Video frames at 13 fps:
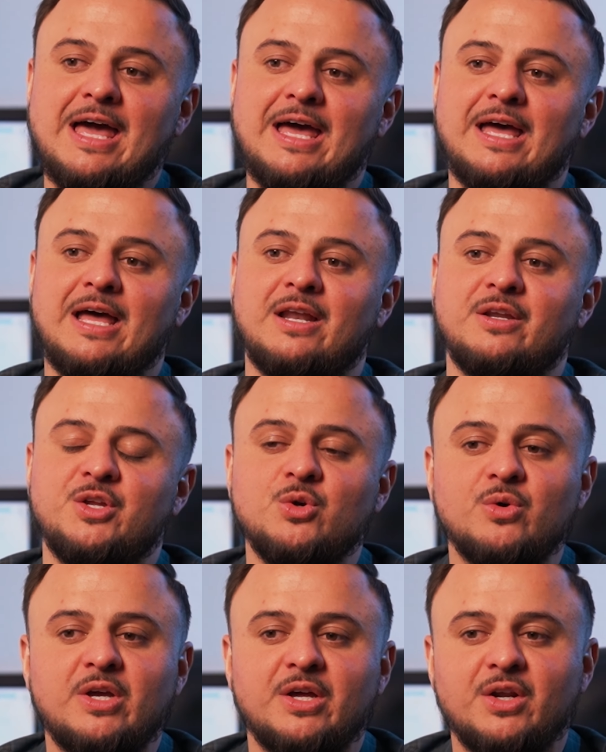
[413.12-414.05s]
And
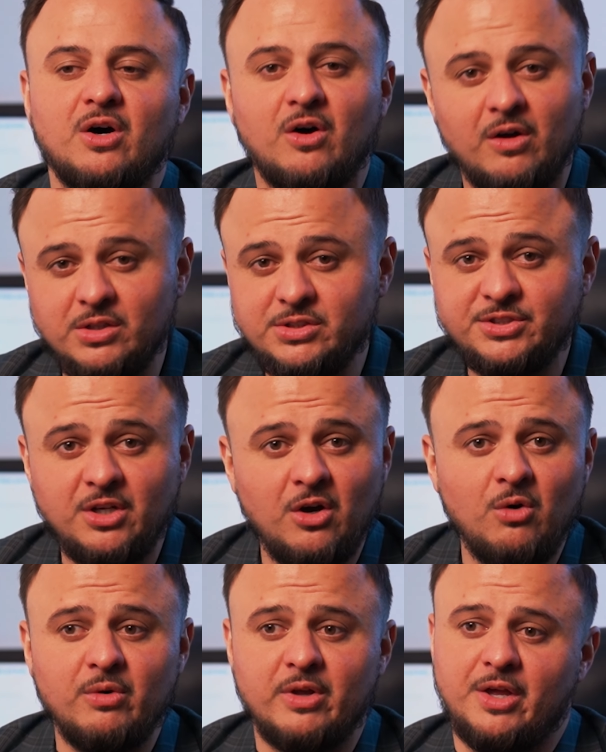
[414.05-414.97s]
you can
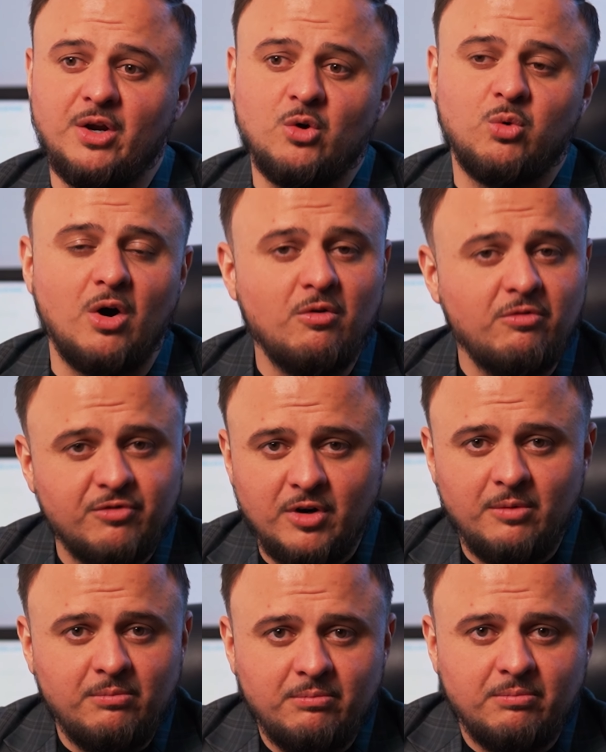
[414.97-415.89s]
also get a quote
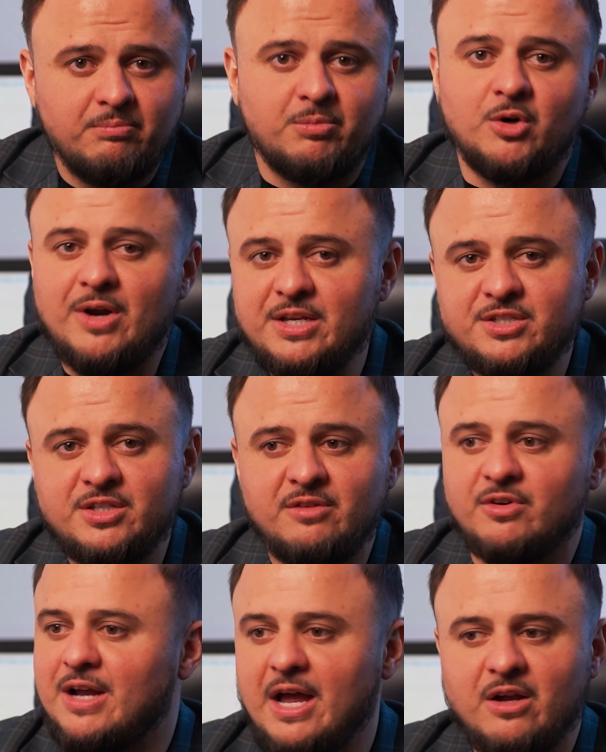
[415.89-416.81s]
from
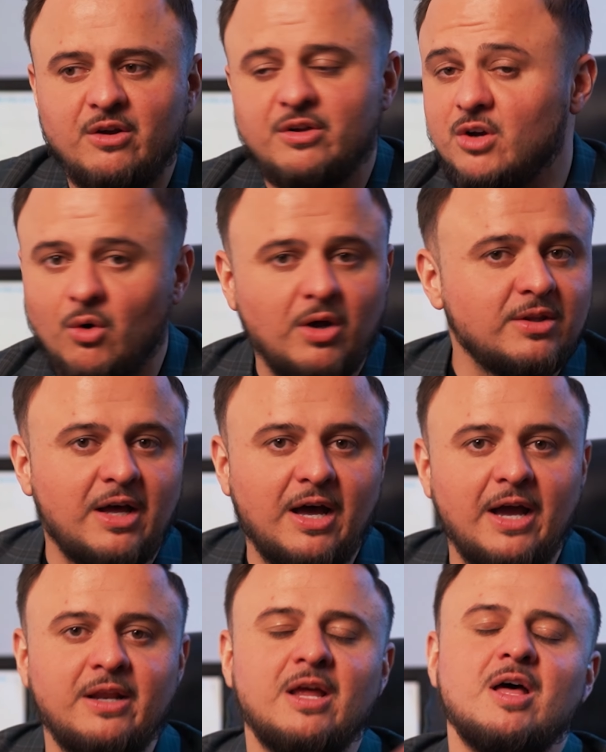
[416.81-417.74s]
Progressive or Geico. You can go
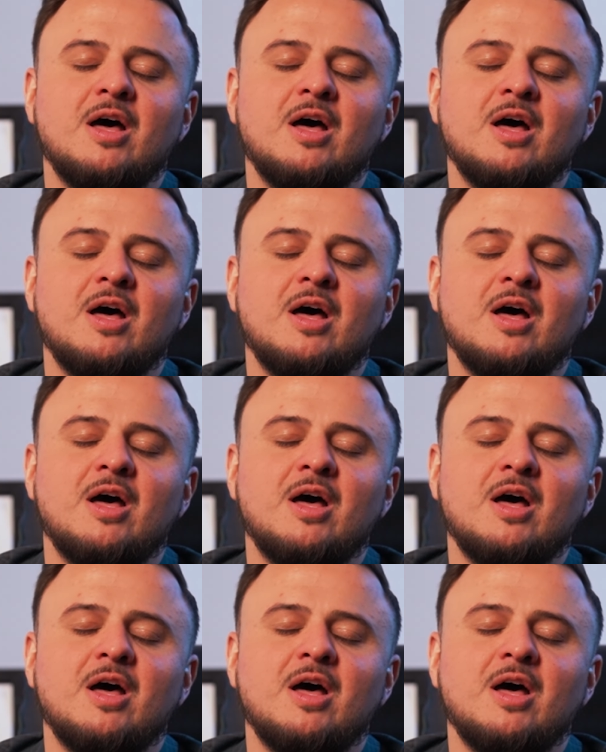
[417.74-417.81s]
online.